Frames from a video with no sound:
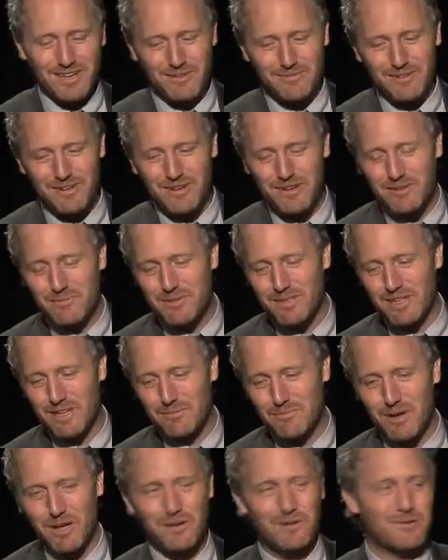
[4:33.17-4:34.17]
I know you'd be like,
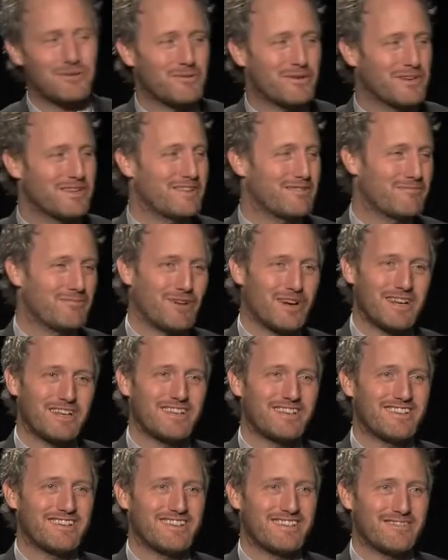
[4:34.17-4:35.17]
Michael, why
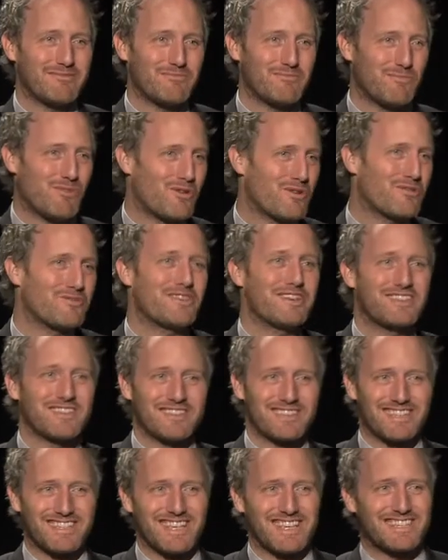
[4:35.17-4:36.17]
more of
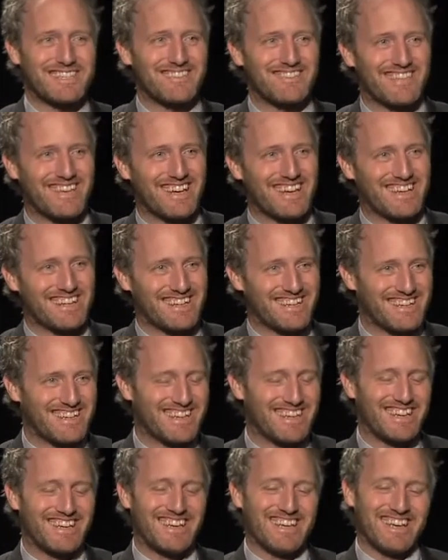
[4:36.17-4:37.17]
this and less of that?
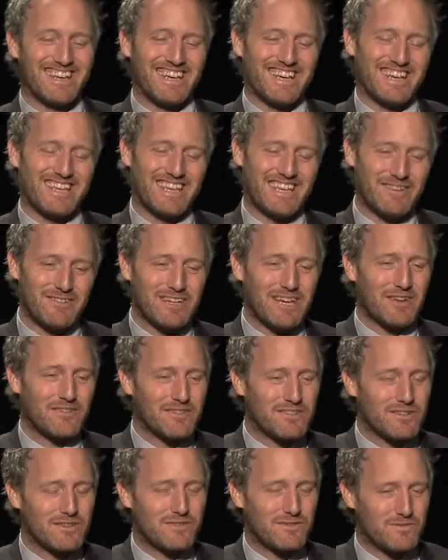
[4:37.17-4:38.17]
And he would have
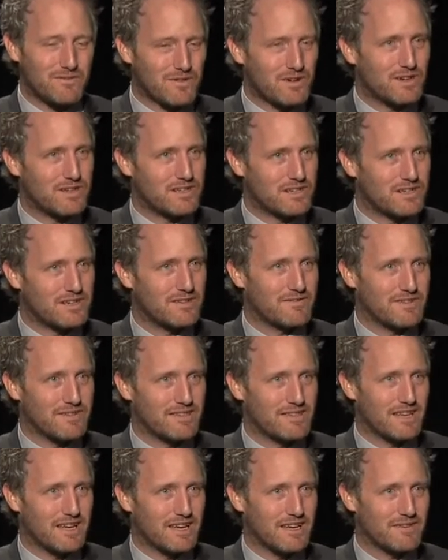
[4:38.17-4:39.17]
his own version of his
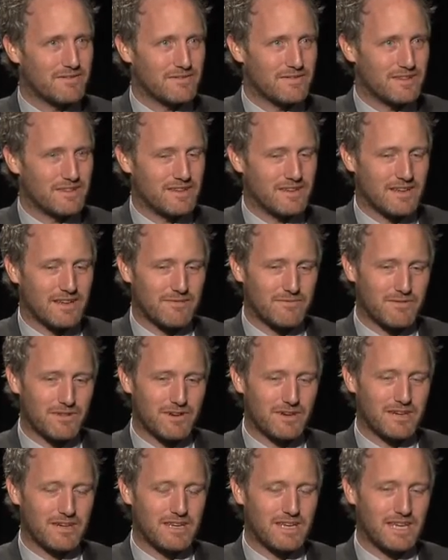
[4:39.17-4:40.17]
life, and I'm
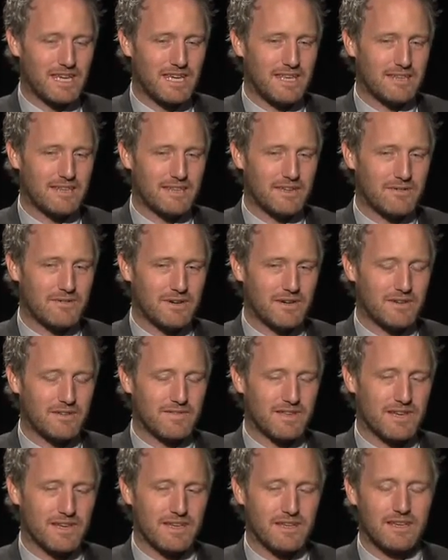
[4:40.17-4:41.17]
very keenly aware of
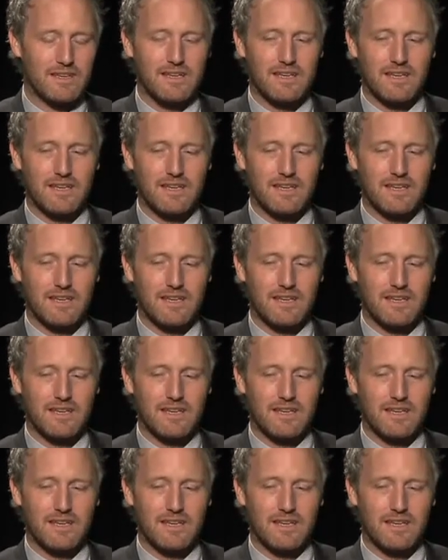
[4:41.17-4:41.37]
that.